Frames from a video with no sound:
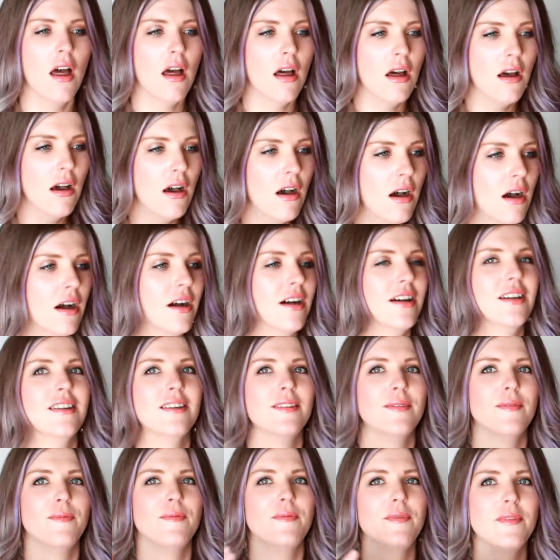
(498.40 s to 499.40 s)

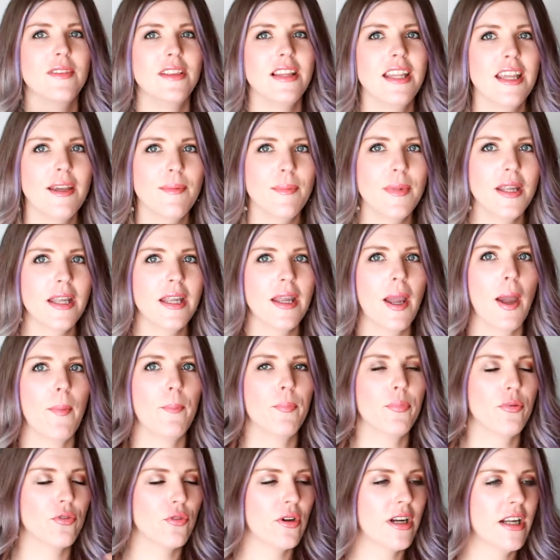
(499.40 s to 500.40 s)
let me
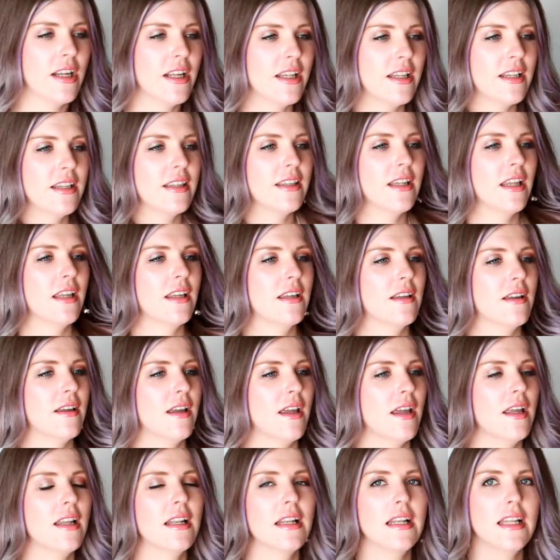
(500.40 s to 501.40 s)
breathe
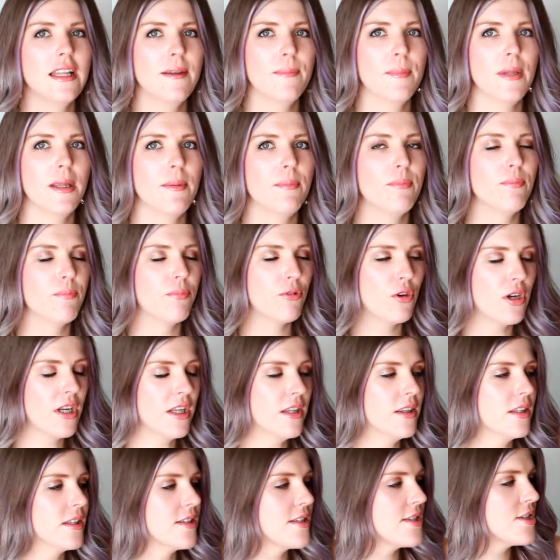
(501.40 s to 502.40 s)

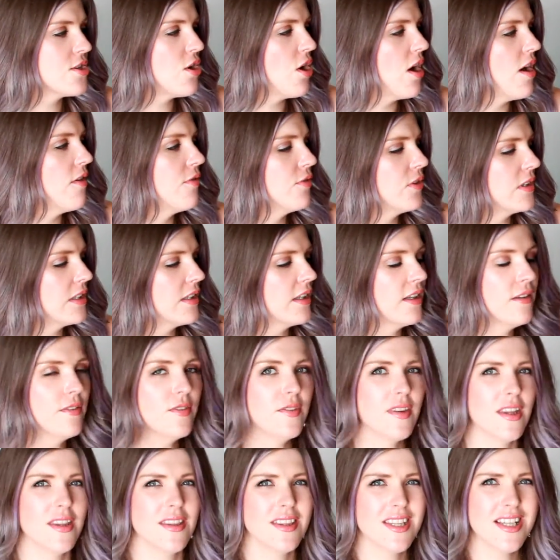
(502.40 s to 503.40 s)
a sigh of
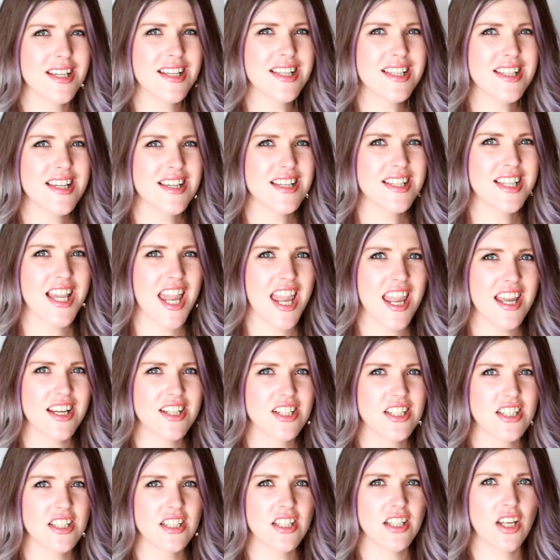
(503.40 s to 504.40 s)
relief that this is
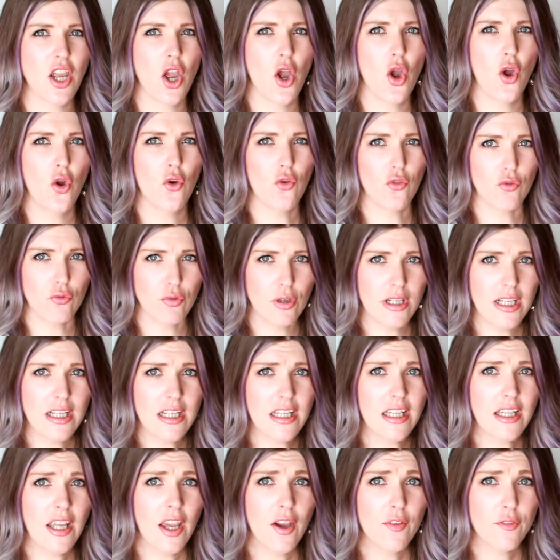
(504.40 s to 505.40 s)
actually
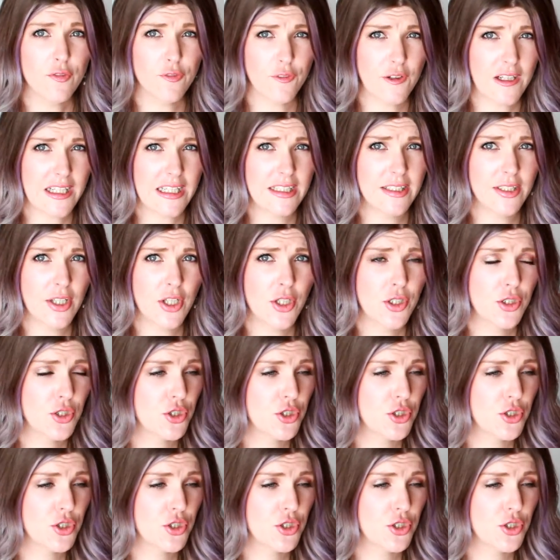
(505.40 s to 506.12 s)
really freaking